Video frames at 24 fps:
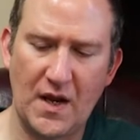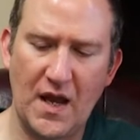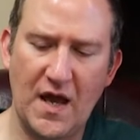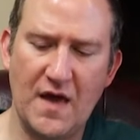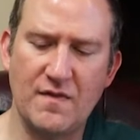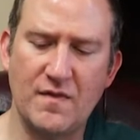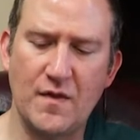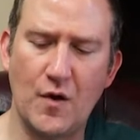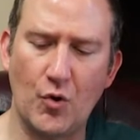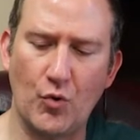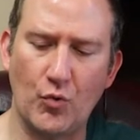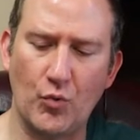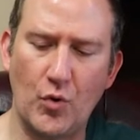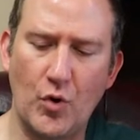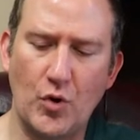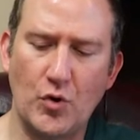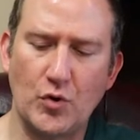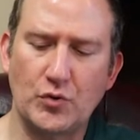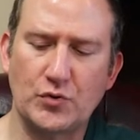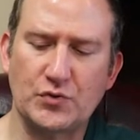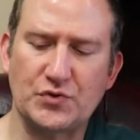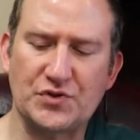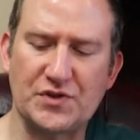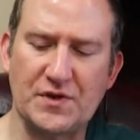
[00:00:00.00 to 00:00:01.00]
and their
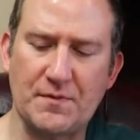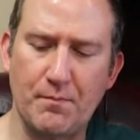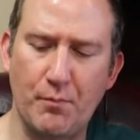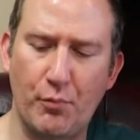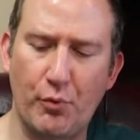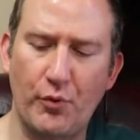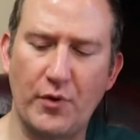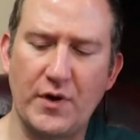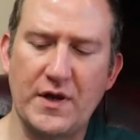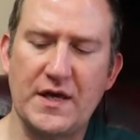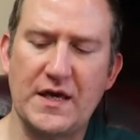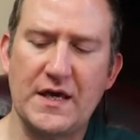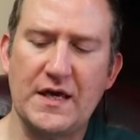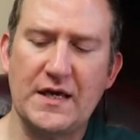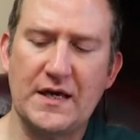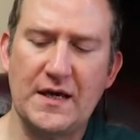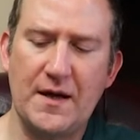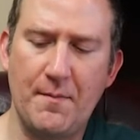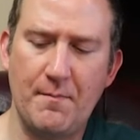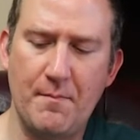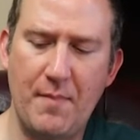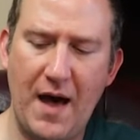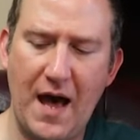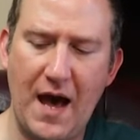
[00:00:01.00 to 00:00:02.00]
roles in bringing
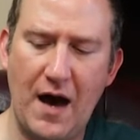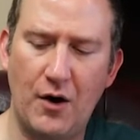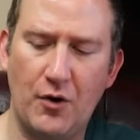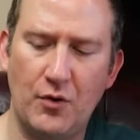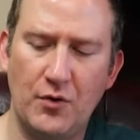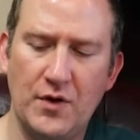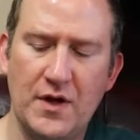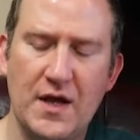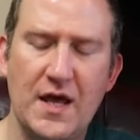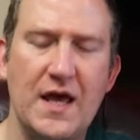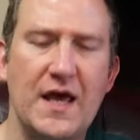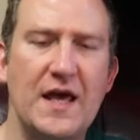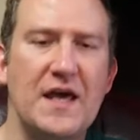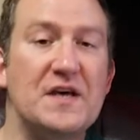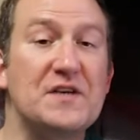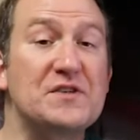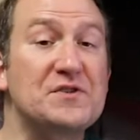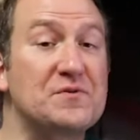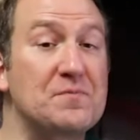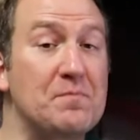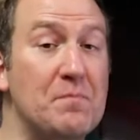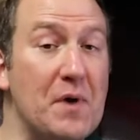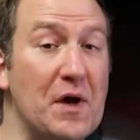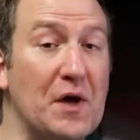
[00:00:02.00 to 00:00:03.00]
about
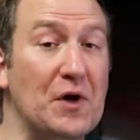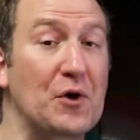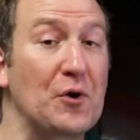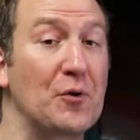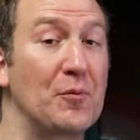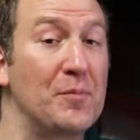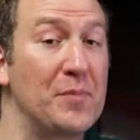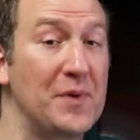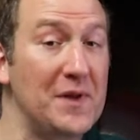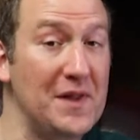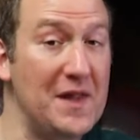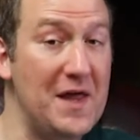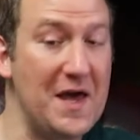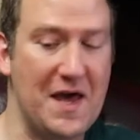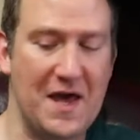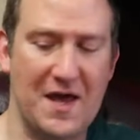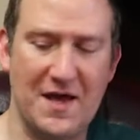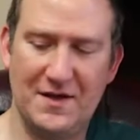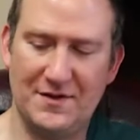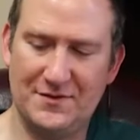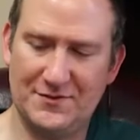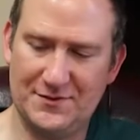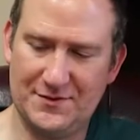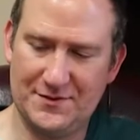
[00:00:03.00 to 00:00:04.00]
His bigger
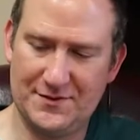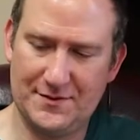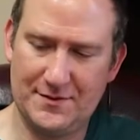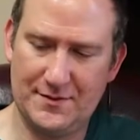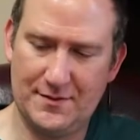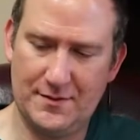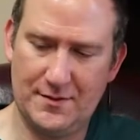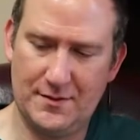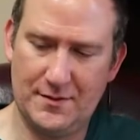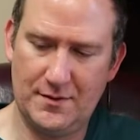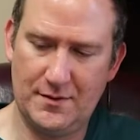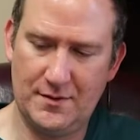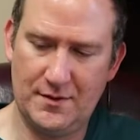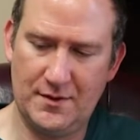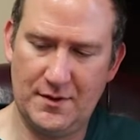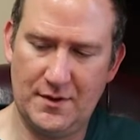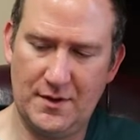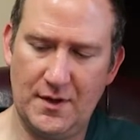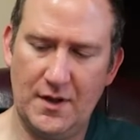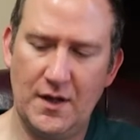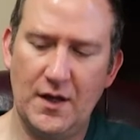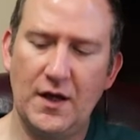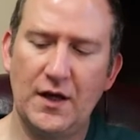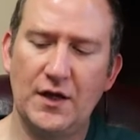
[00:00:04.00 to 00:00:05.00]
plans.
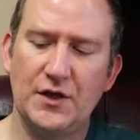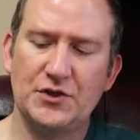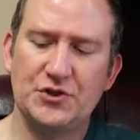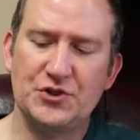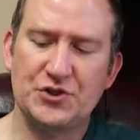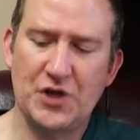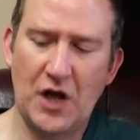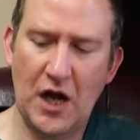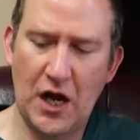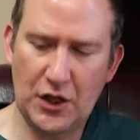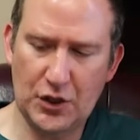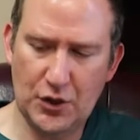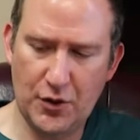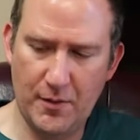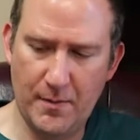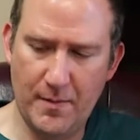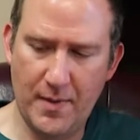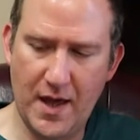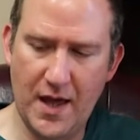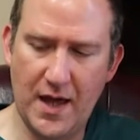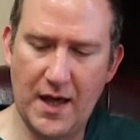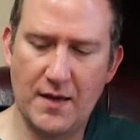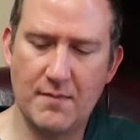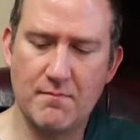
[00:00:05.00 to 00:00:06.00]

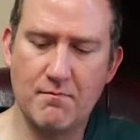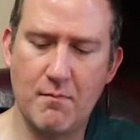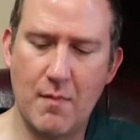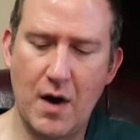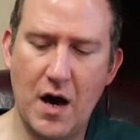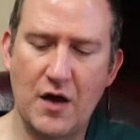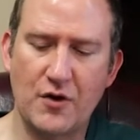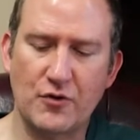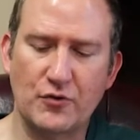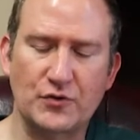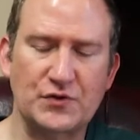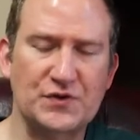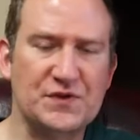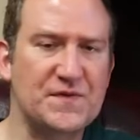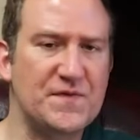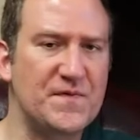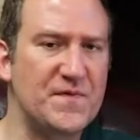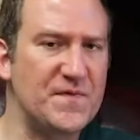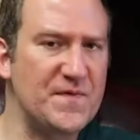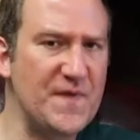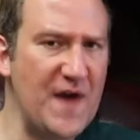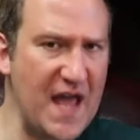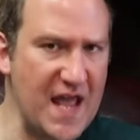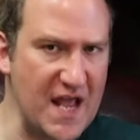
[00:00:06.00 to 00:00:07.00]
Jochebed models
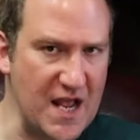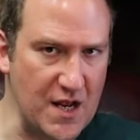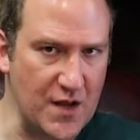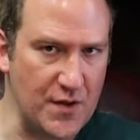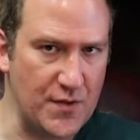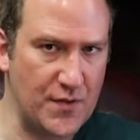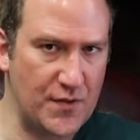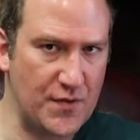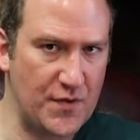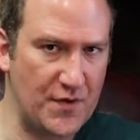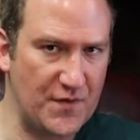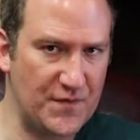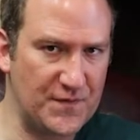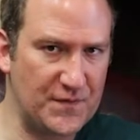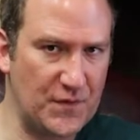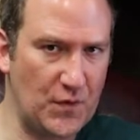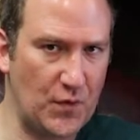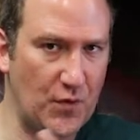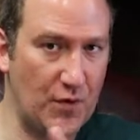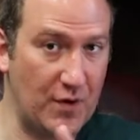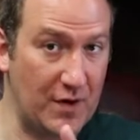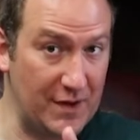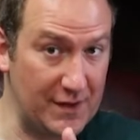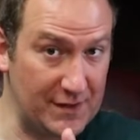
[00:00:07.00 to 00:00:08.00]
faith
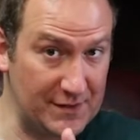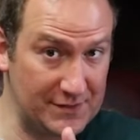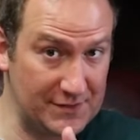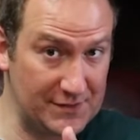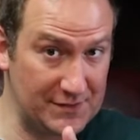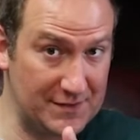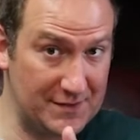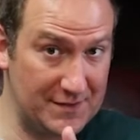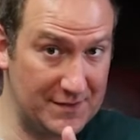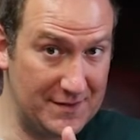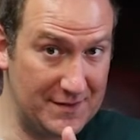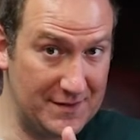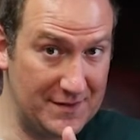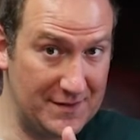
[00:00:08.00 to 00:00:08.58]
for us.